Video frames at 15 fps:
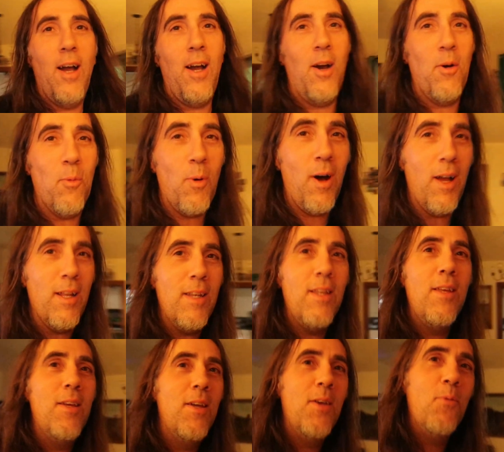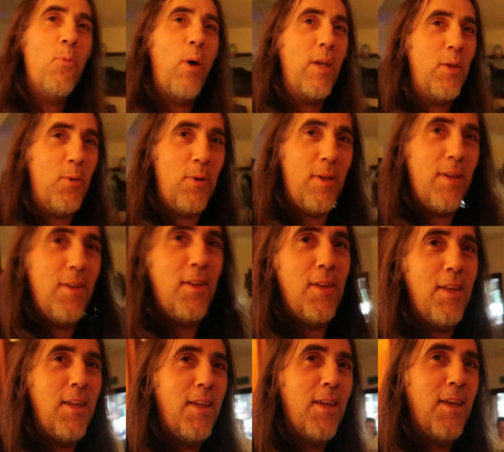Oh, uh, what? What you?
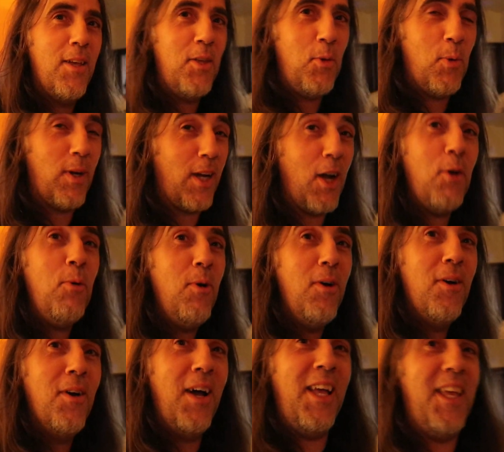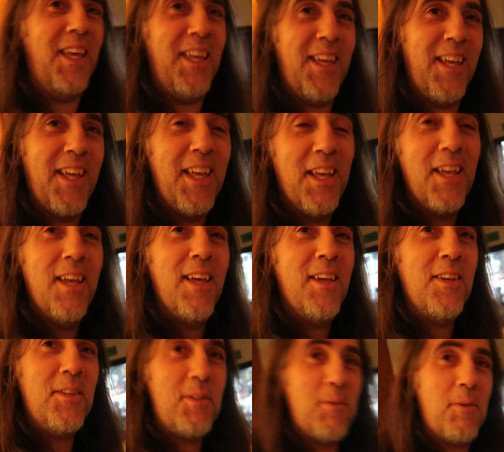You want to go? You got a freaking problem.